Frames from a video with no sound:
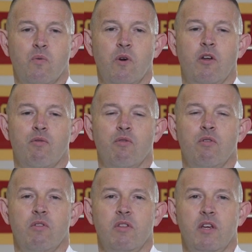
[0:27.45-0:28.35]
work
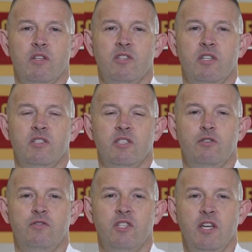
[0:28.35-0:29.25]
through the incidents
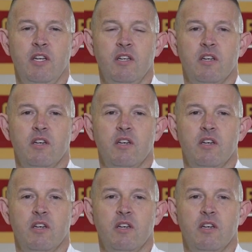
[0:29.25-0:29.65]
that you've seen,